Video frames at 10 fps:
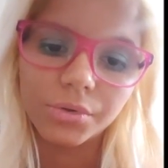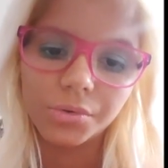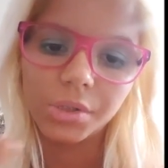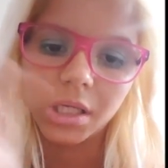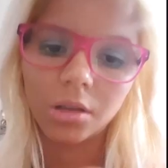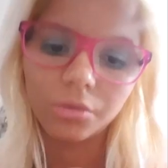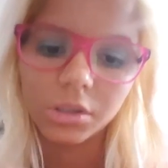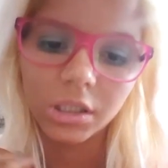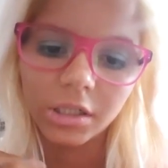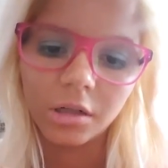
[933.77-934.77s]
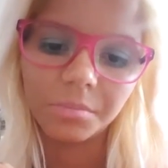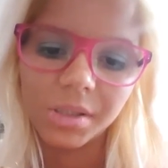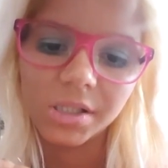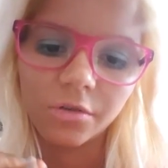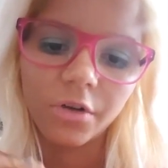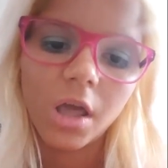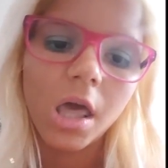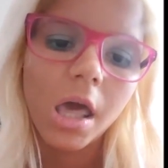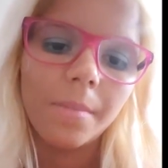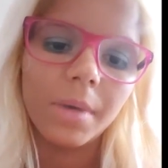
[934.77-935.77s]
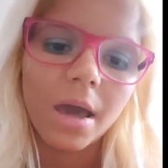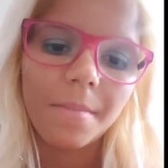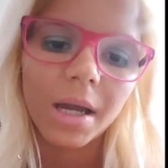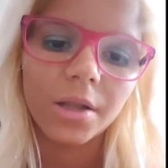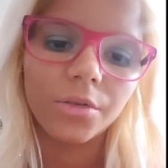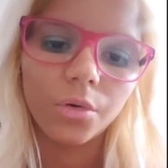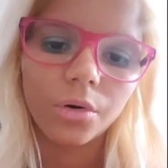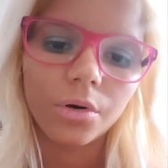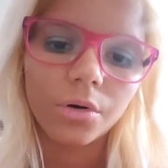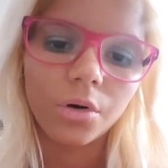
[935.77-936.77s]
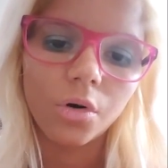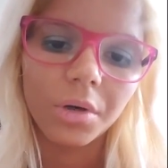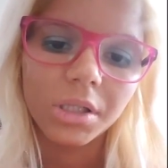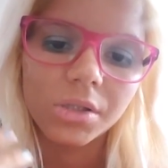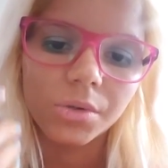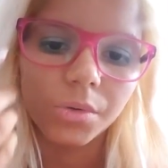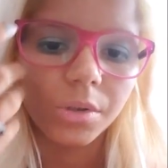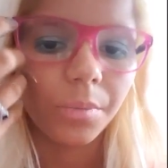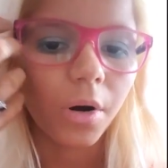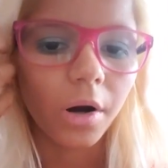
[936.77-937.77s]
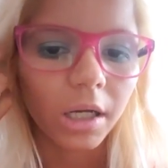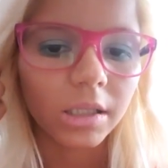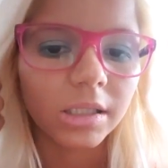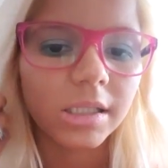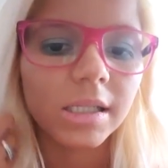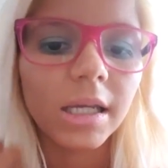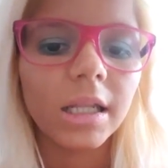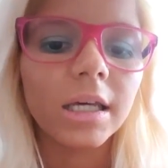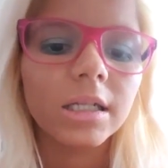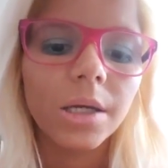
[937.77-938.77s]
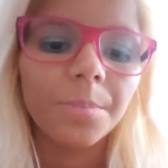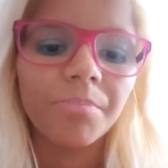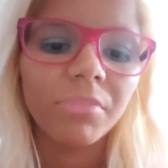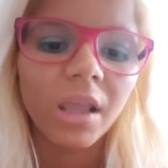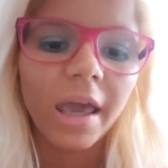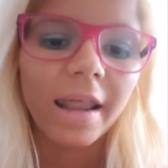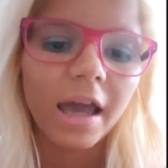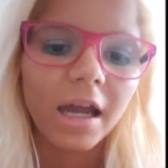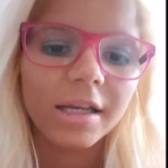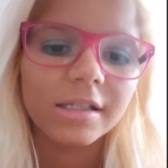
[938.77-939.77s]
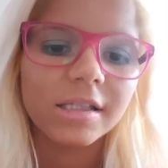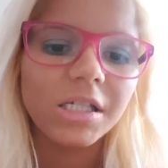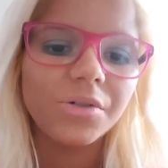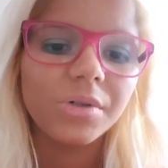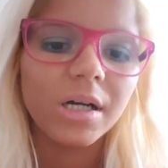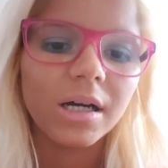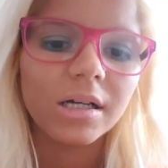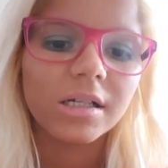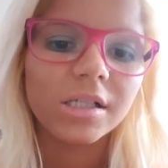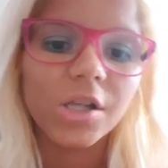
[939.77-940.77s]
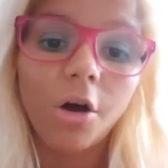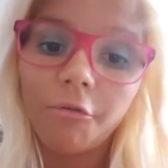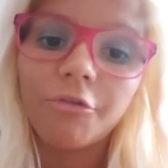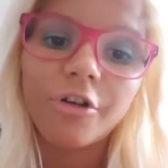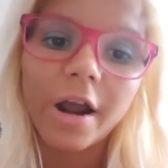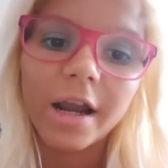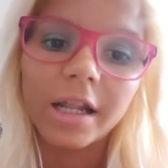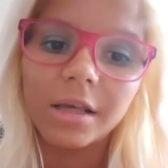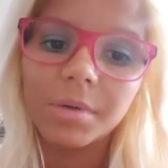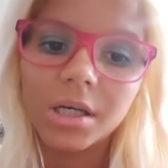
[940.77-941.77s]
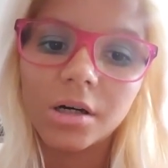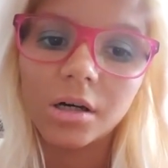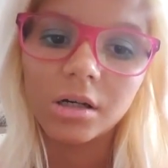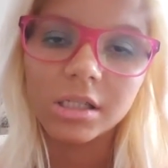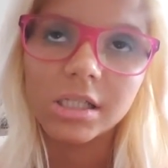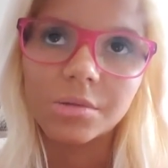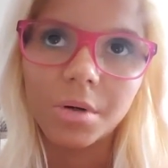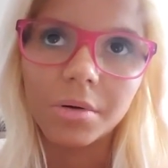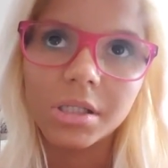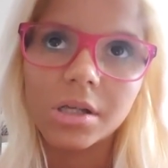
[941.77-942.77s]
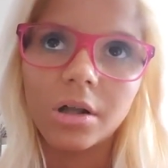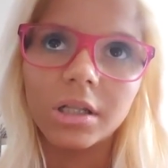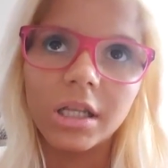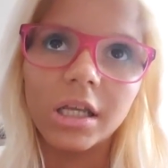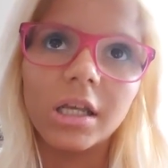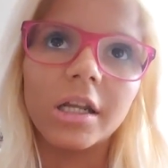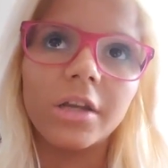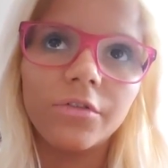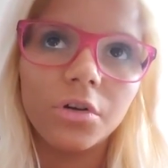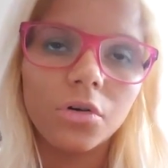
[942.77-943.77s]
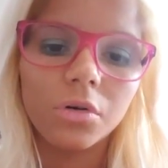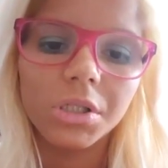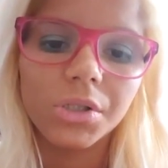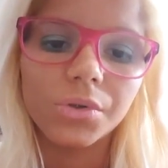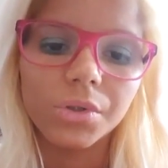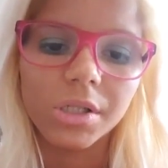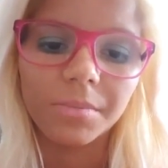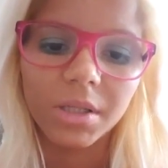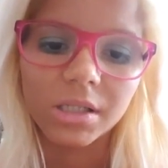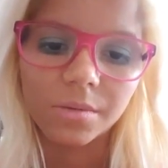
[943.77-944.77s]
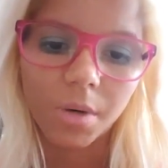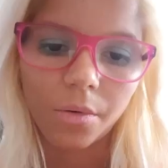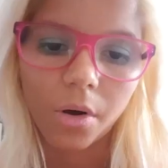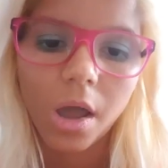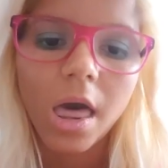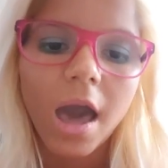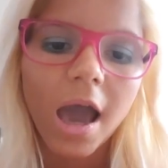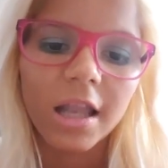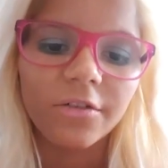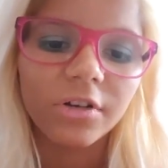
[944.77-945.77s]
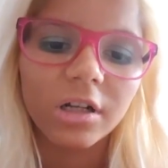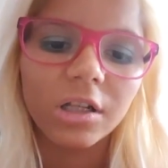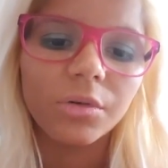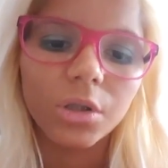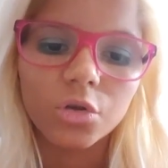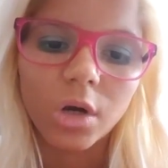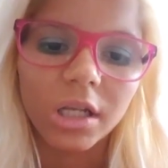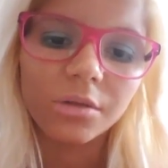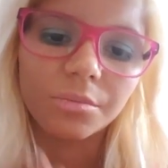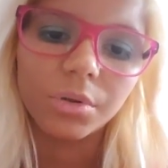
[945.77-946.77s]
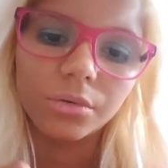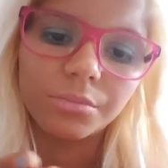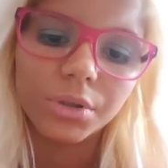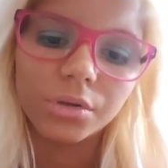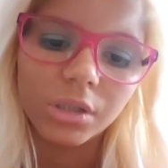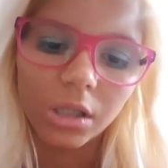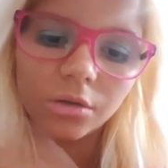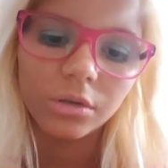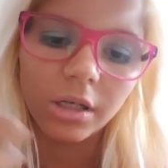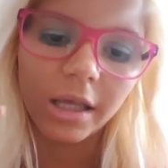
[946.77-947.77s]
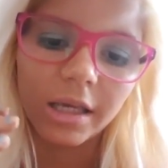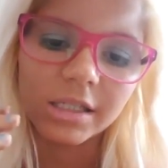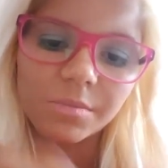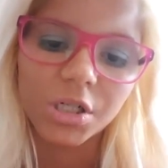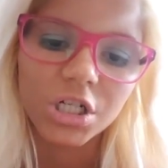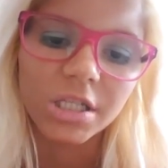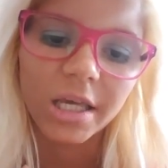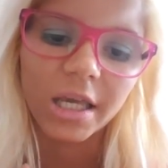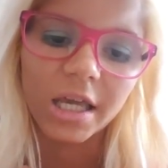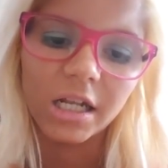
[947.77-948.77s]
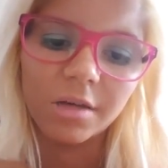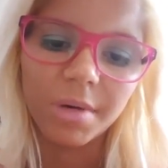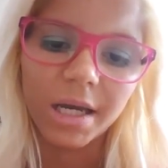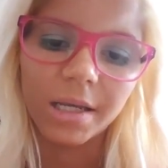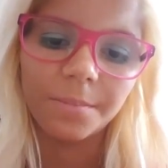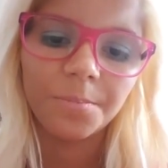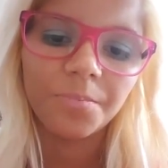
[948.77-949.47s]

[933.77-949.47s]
to include a little piece of me and my daughter going to the park and things like that. And I see you guys on Friday because tomorrow is holiday and if we're going to do something tomorrow, I definitely will try to include like as much as I can in my